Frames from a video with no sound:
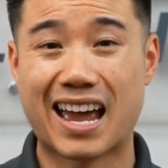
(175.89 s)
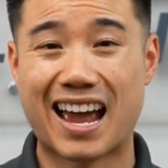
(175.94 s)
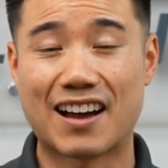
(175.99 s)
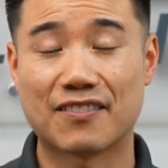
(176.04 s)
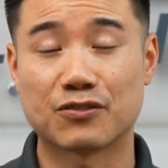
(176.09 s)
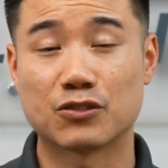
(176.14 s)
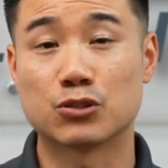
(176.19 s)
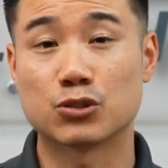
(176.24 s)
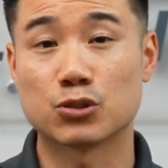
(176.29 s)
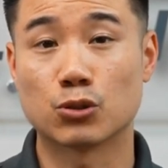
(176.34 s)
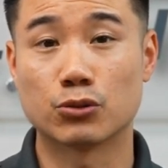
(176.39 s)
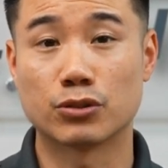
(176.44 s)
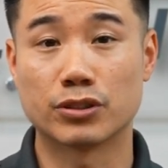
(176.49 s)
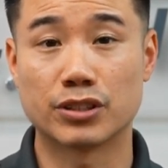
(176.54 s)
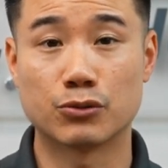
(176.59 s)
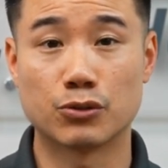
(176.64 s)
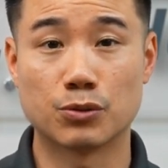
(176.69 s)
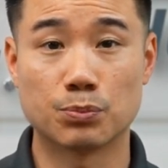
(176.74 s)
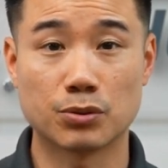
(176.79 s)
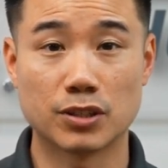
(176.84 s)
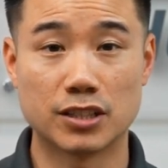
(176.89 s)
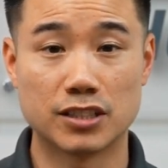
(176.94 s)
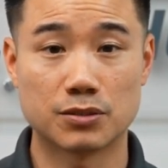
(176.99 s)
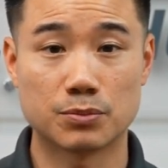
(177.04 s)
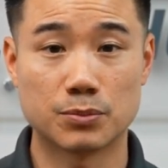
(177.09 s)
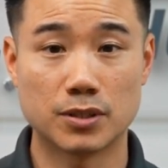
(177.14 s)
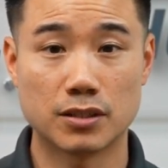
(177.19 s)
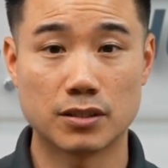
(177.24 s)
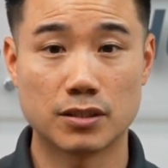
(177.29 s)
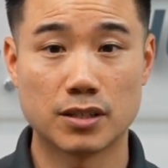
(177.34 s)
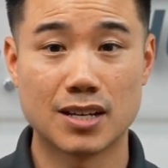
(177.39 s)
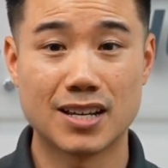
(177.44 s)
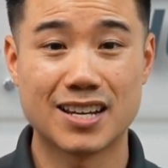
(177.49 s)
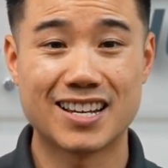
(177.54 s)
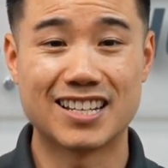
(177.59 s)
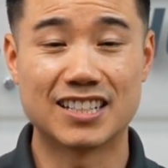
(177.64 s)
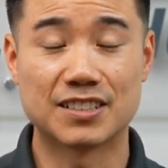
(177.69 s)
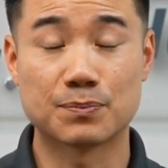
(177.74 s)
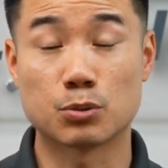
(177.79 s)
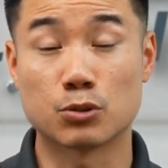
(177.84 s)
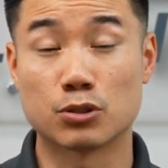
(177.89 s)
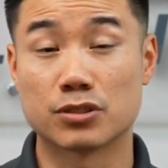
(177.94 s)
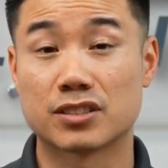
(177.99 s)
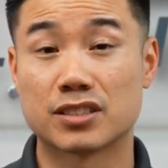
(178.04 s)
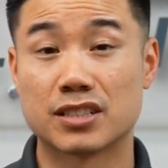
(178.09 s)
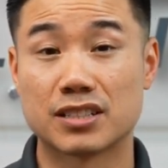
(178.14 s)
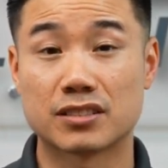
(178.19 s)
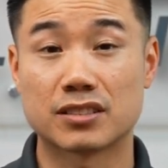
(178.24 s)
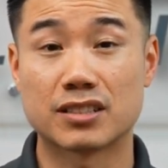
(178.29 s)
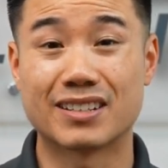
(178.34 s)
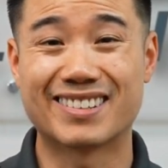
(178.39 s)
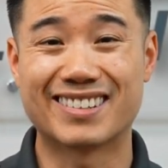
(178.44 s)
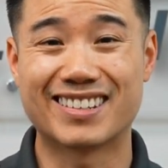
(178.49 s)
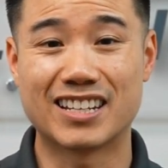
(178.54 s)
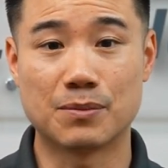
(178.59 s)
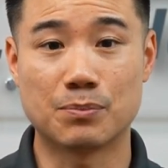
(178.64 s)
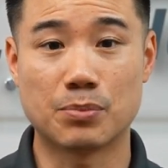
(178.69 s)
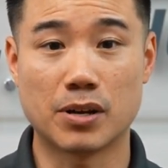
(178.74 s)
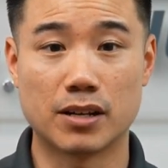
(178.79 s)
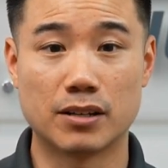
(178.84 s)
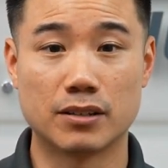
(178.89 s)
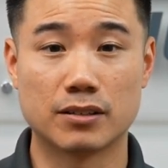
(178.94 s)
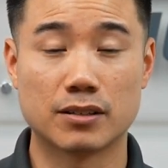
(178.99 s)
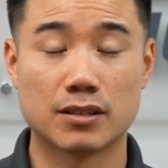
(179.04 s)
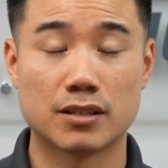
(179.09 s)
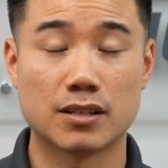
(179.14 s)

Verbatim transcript: after total knee replacement is persistent knee pain.